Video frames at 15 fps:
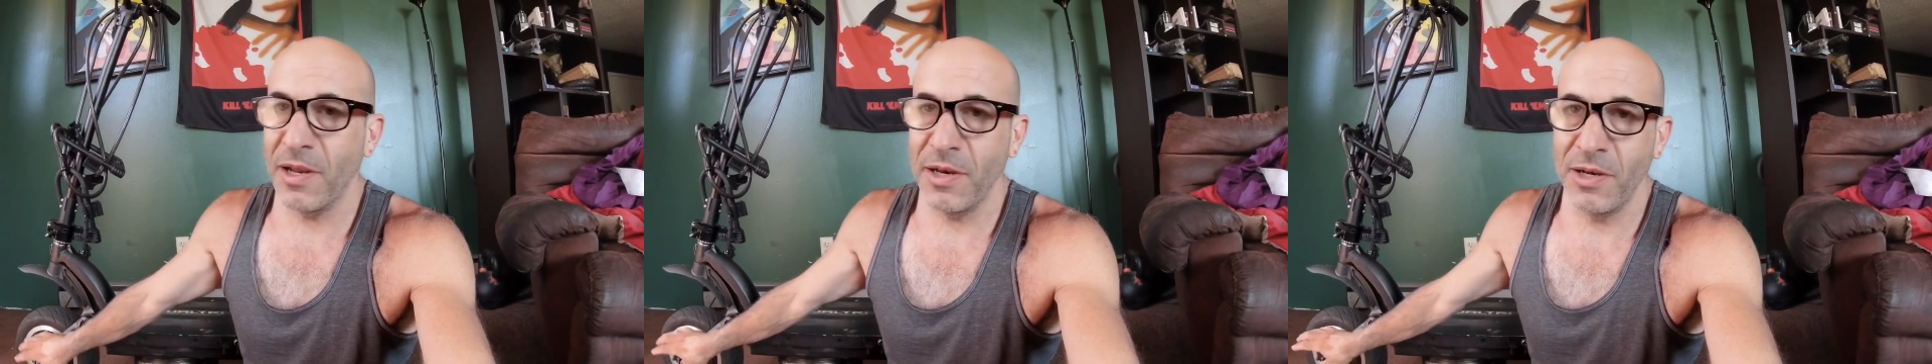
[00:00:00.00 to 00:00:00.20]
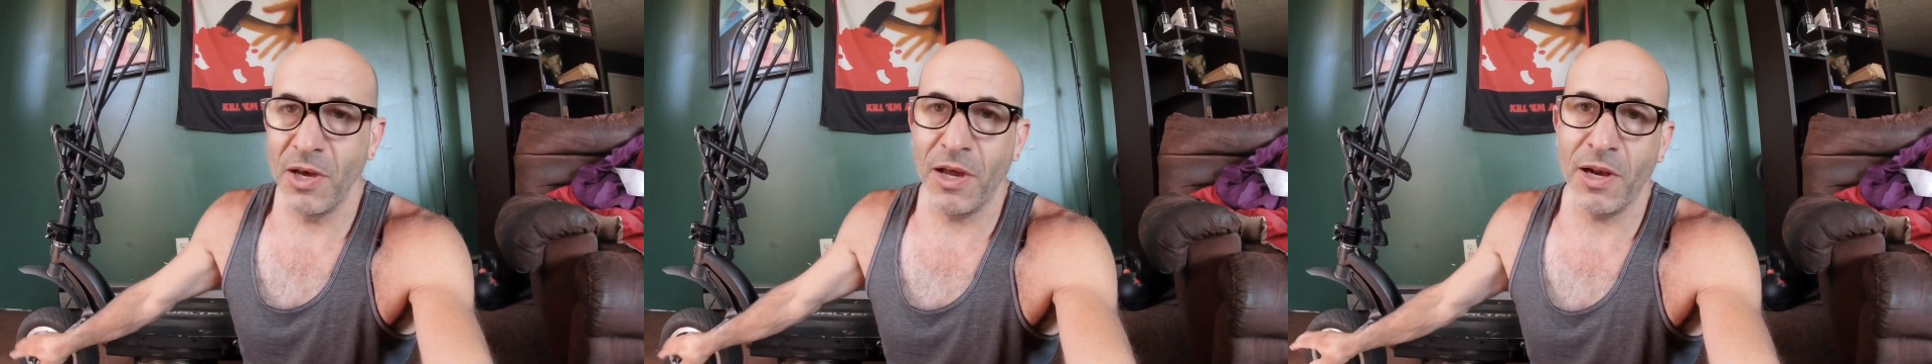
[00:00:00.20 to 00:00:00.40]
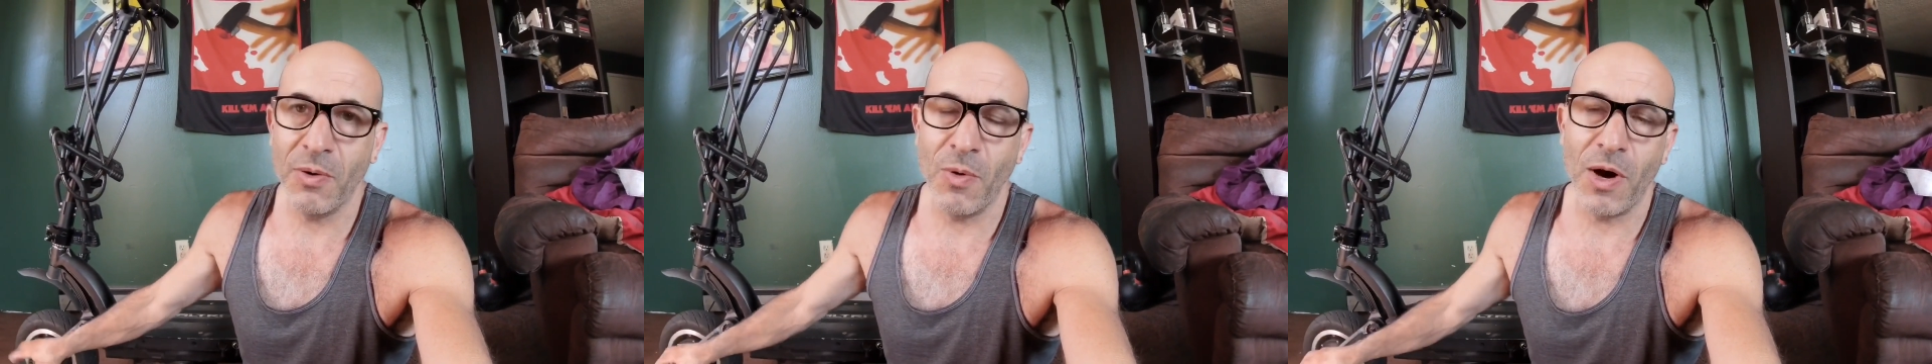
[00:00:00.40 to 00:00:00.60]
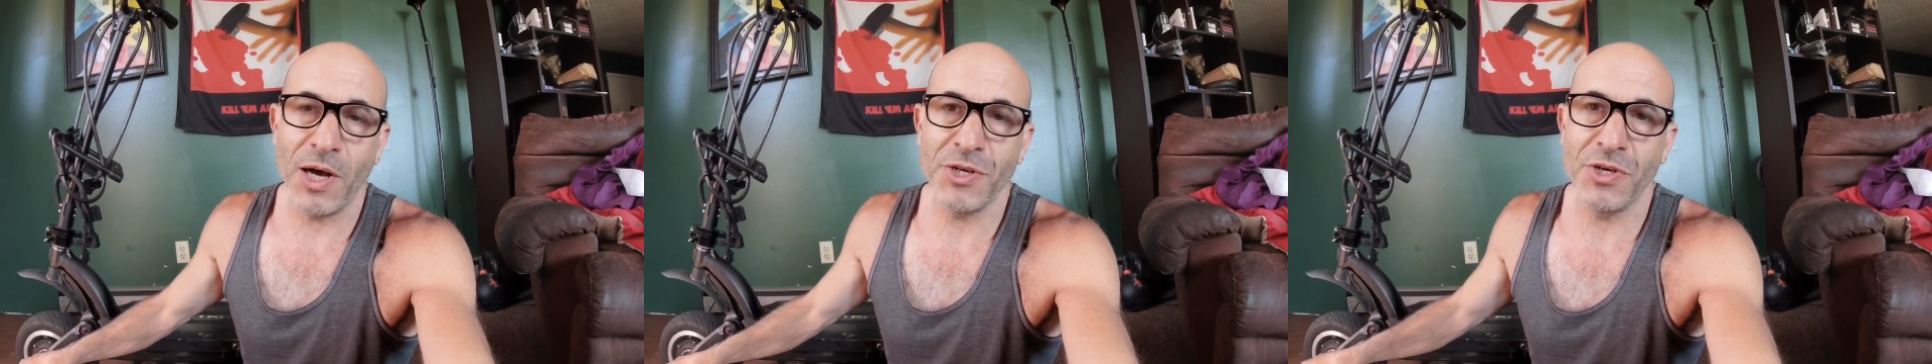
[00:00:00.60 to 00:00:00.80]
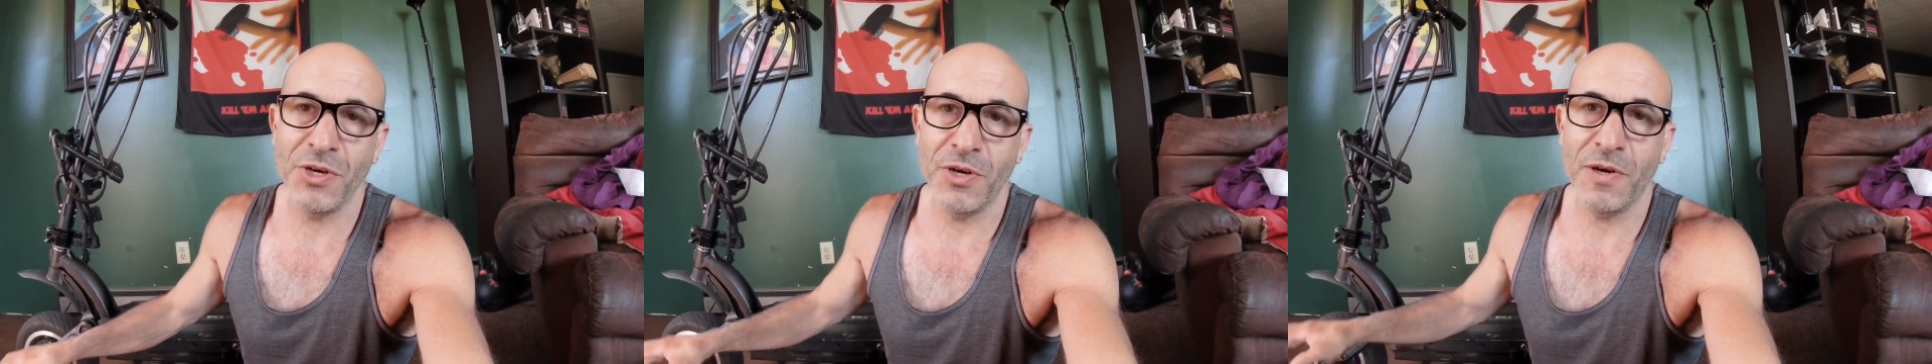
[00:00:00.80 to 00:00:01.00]
nut and
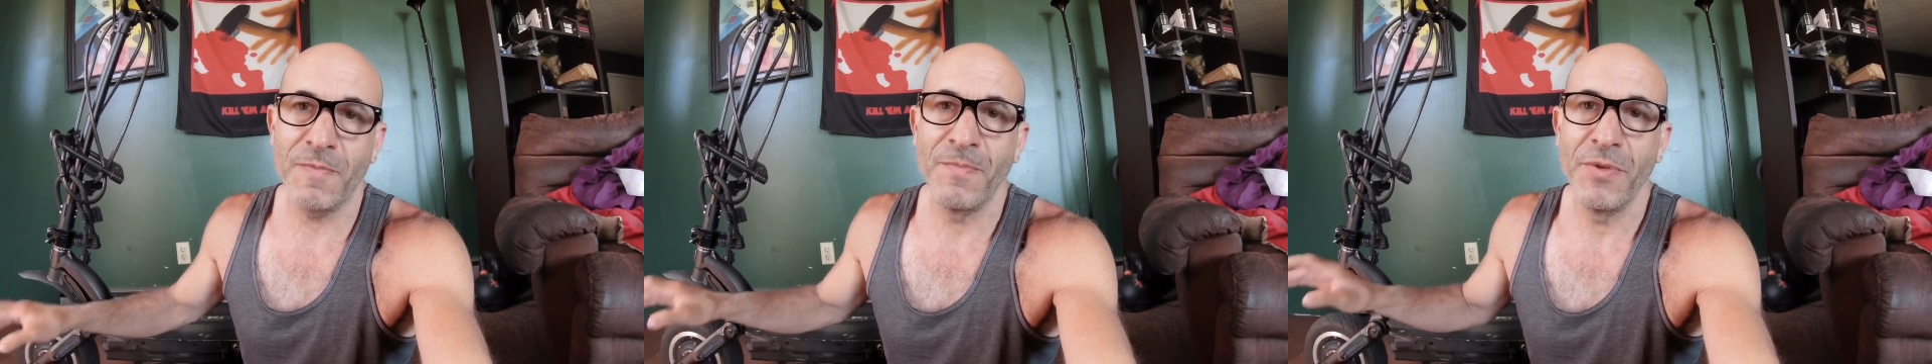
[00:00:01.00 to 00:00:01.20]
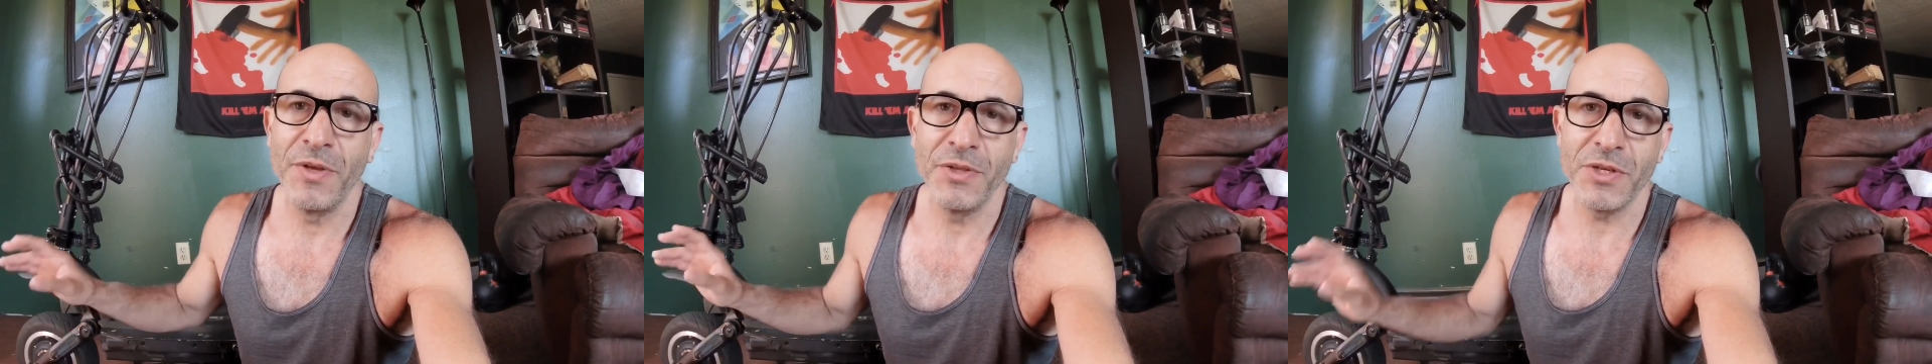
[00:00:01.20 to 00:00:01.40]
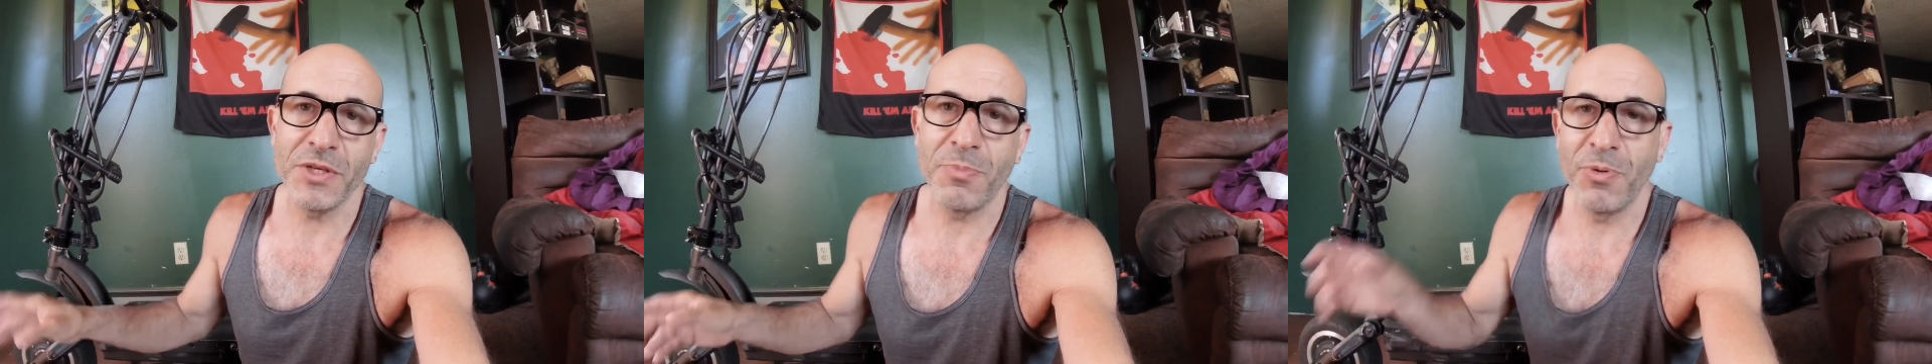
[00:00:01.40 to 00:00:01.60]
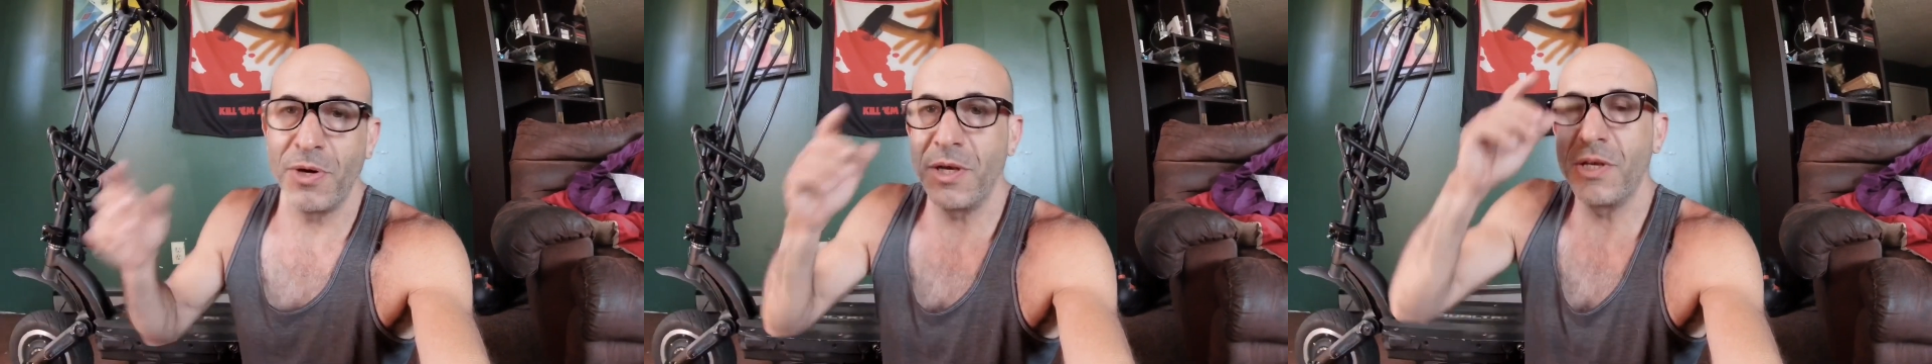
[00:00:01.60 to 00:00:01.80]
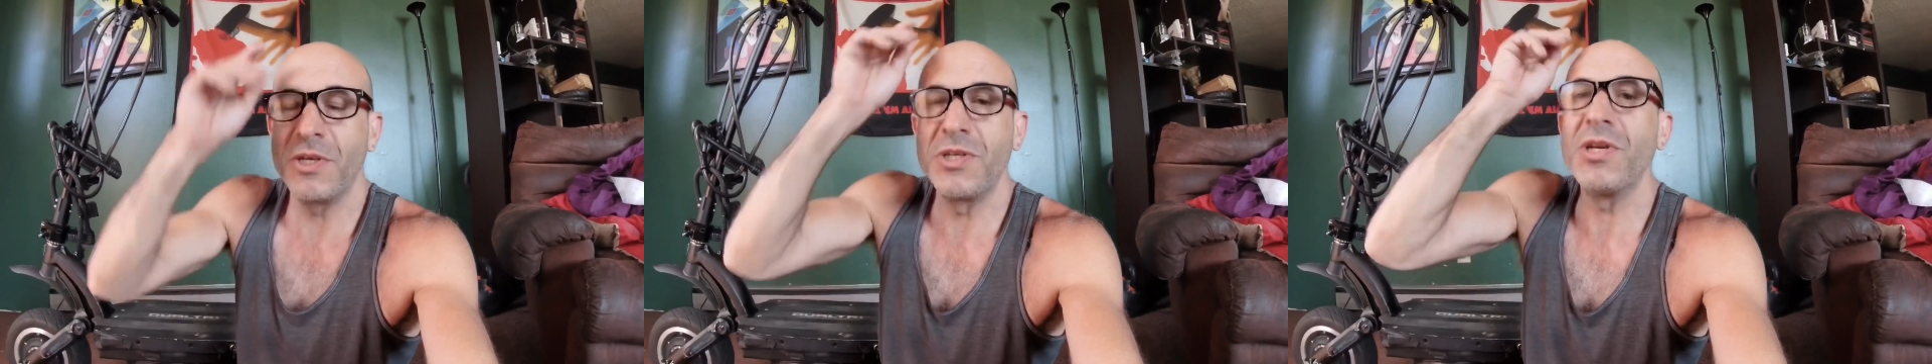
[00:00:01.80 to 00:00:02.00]
washer does a
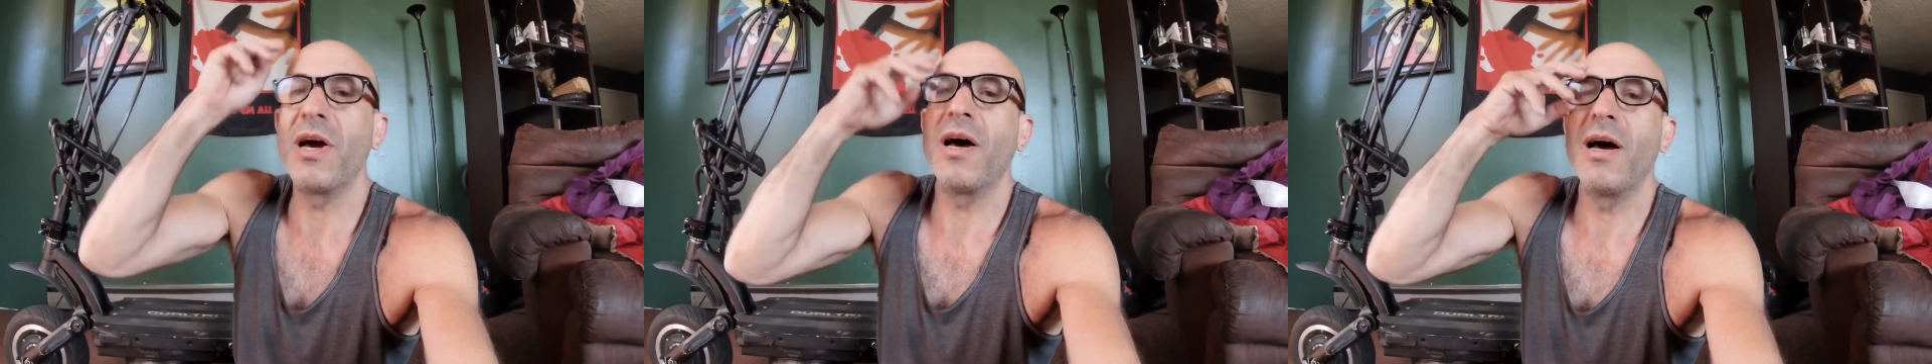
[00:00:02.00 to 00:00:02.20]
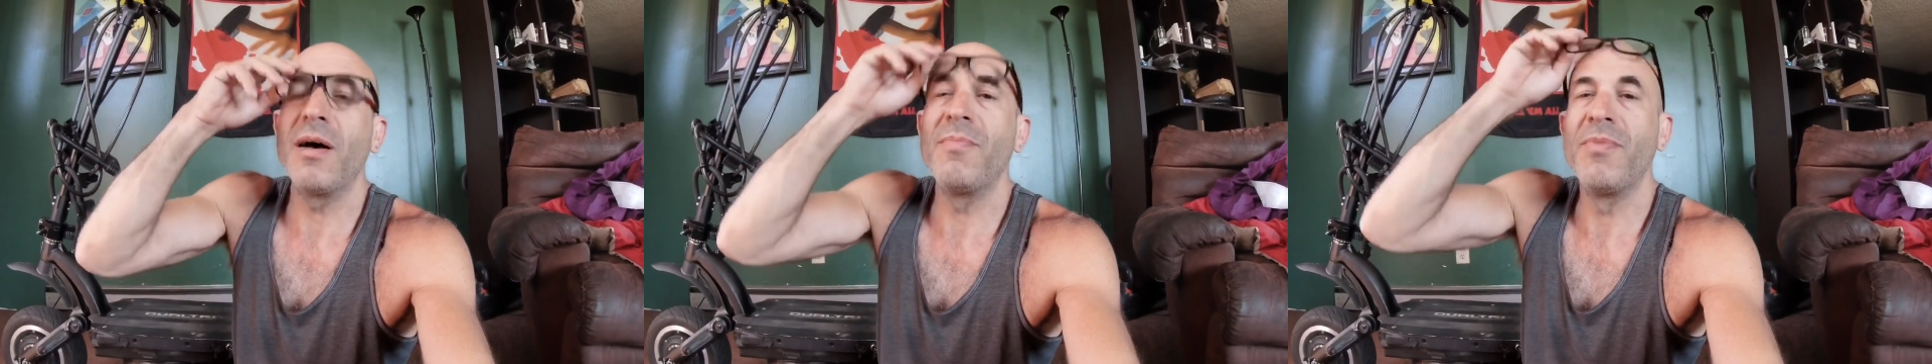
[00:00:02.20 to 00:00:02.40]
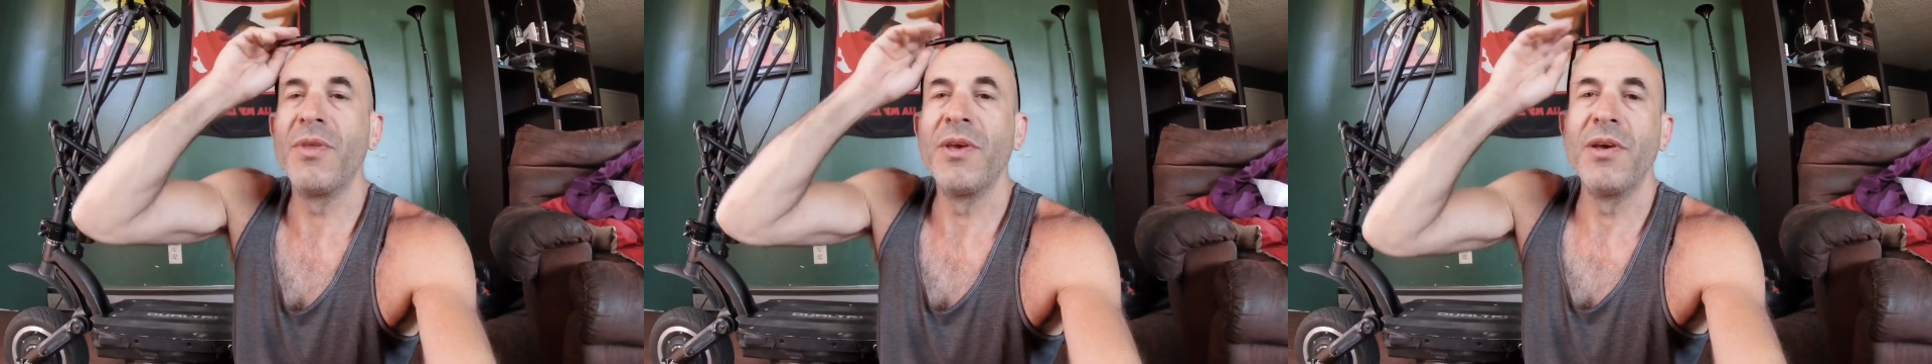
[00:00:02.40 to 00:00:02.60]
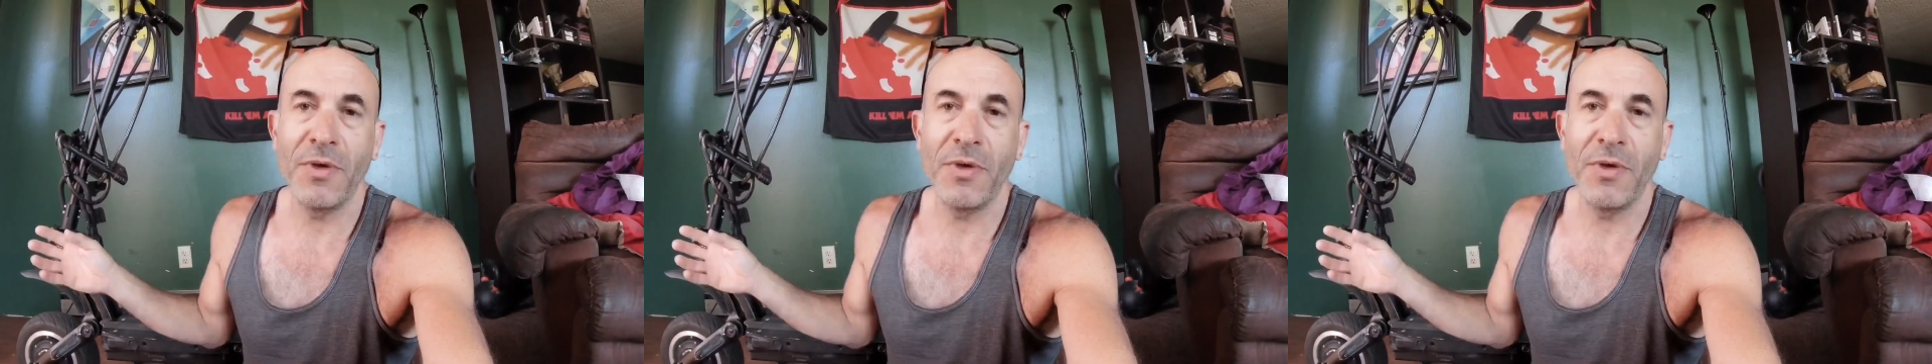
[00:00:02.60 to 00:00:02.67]
pretty good job